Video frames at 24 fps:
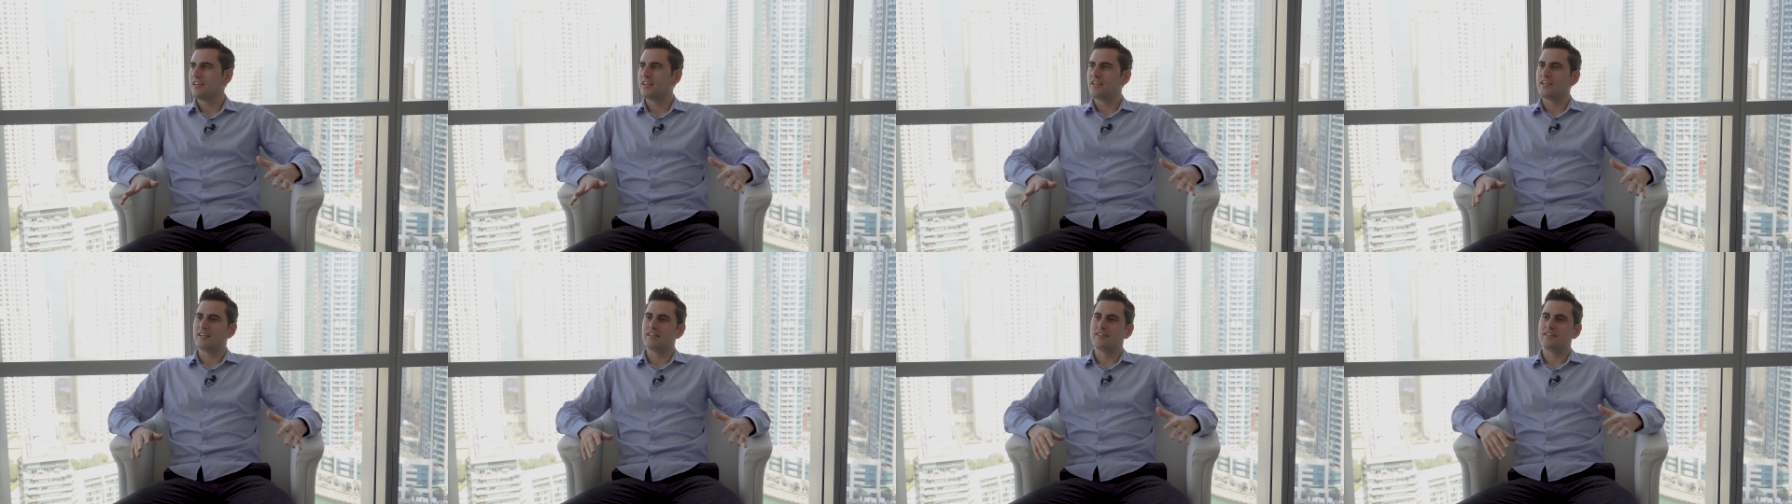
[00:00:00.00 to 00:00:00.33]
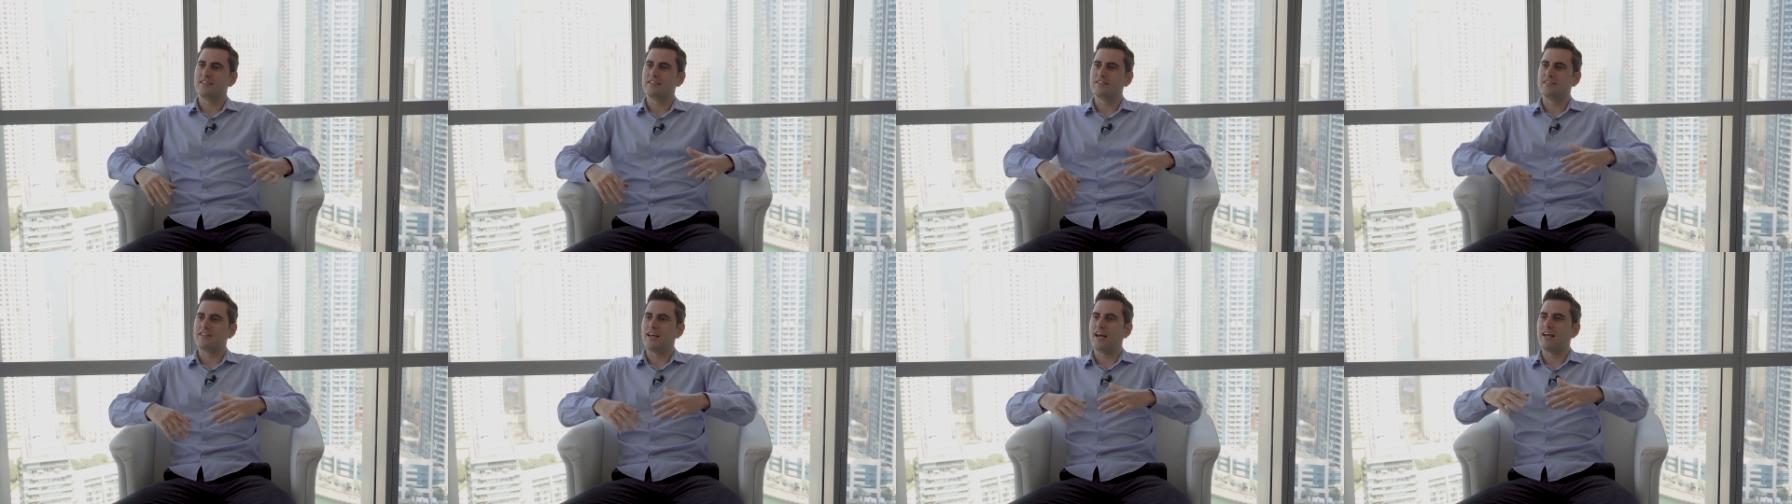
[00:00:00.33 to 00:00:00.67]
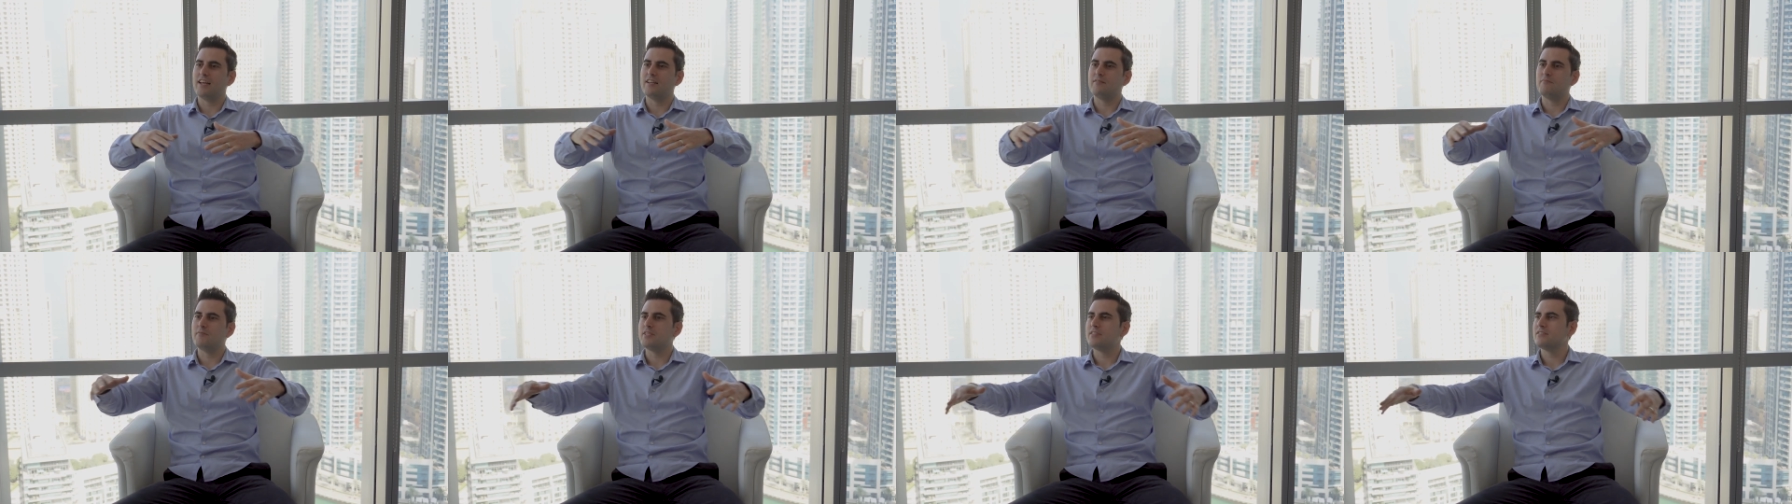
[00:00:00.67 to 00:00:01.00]
in this
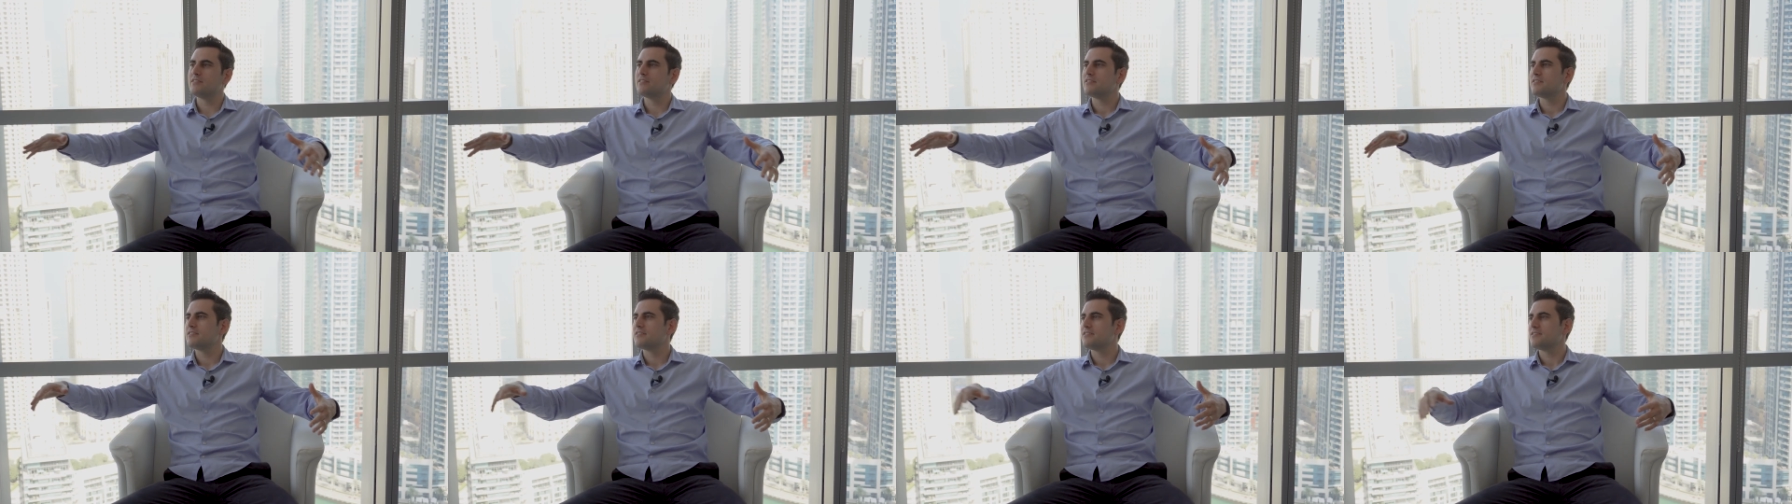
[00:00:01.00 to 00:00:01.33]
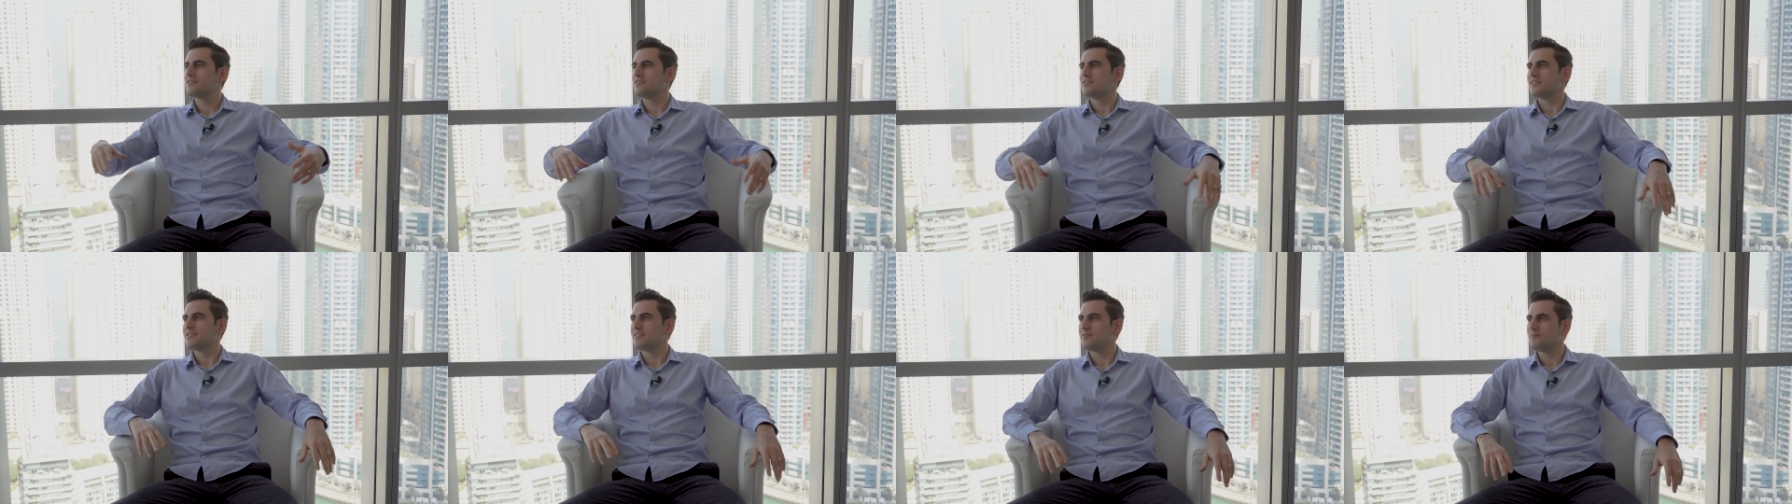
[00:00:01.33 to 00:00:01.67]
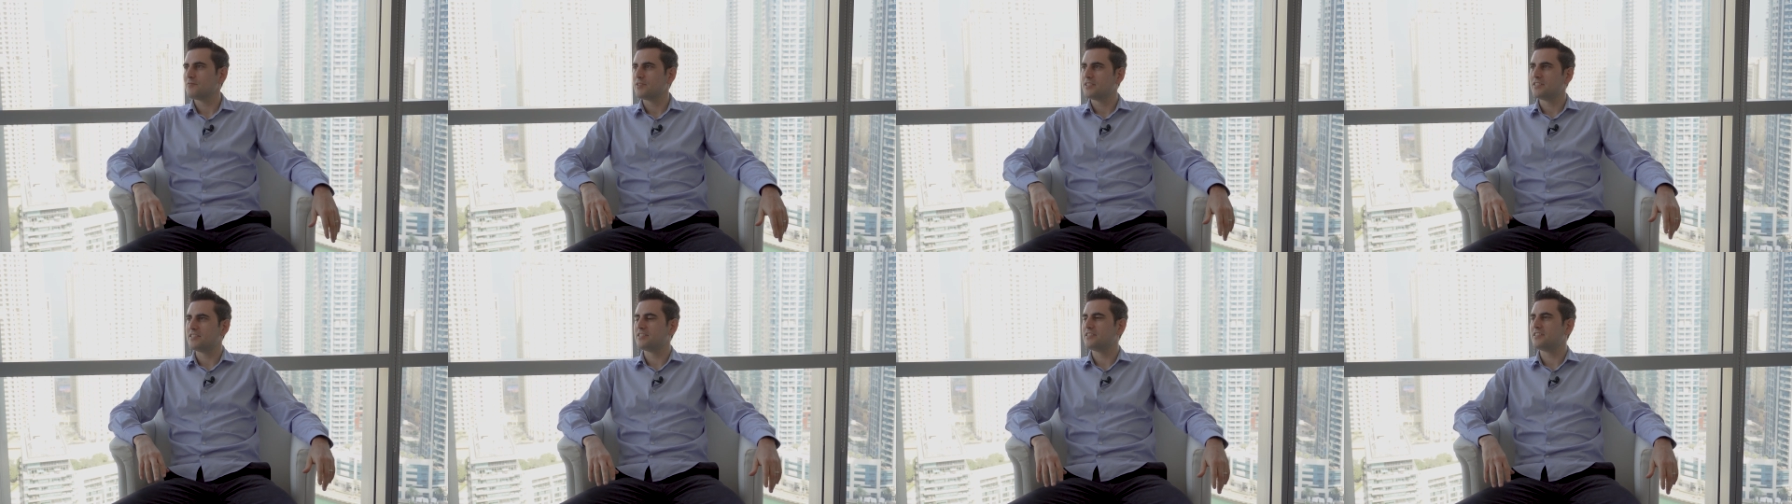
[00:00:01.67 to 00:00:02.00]
element, which yeah.